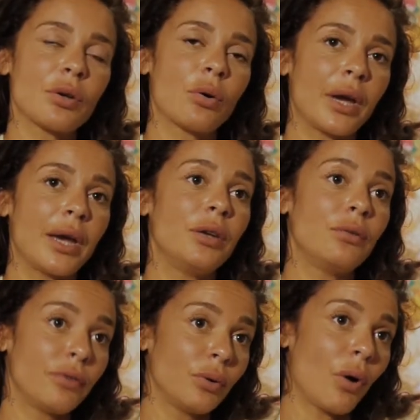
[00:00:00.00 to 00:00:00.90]
okay, you
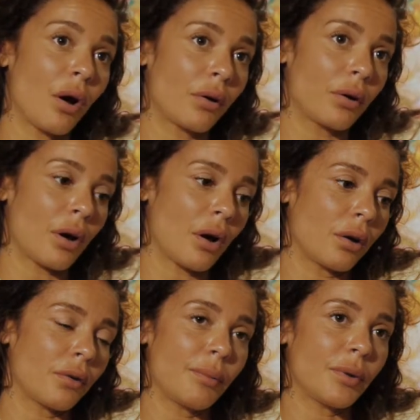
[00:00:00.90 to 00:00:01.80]
feel
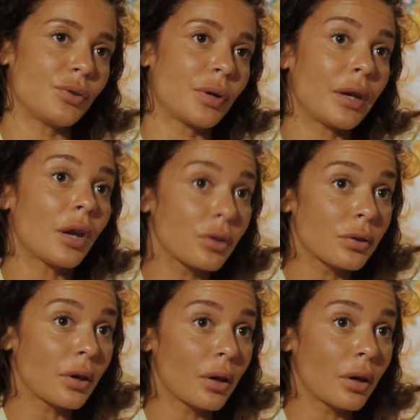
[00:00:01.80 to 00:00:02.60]
hungry, but you cannot